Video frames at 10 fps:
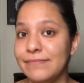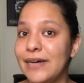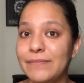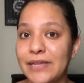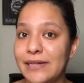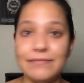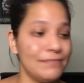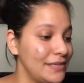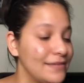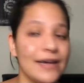I'm done.
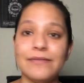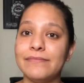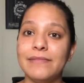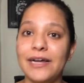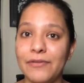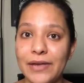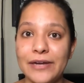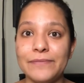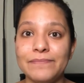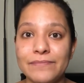Peace out. I don't
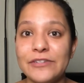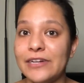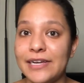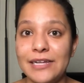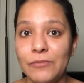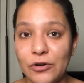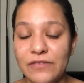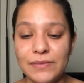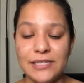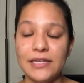care. You're not getting more
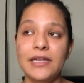of me.